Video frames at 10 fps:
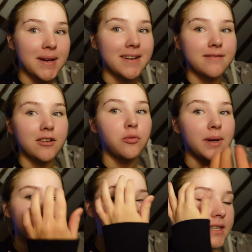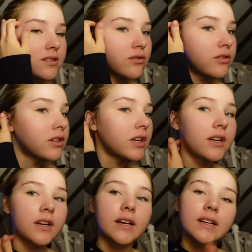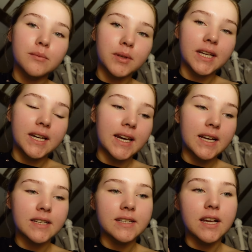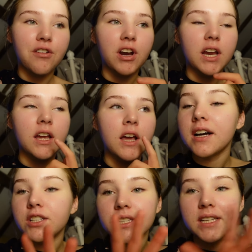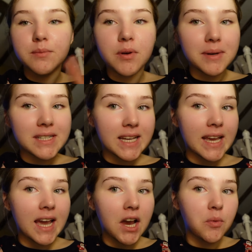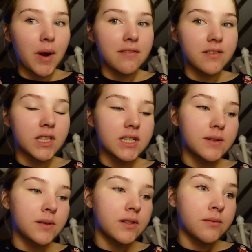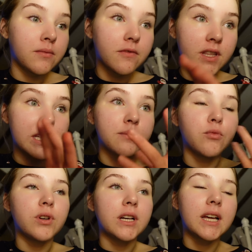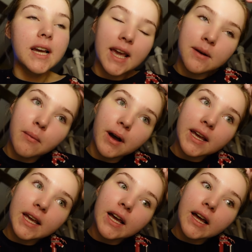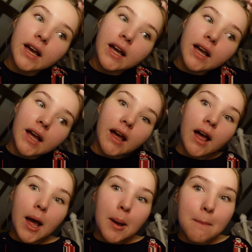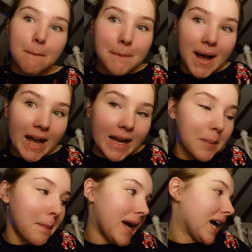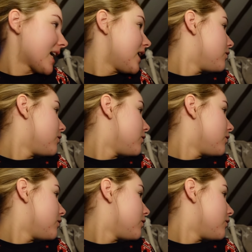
bit of filming because it's not completely necessary. I just need to put my skincare away for this morning, like in my bag, and pack it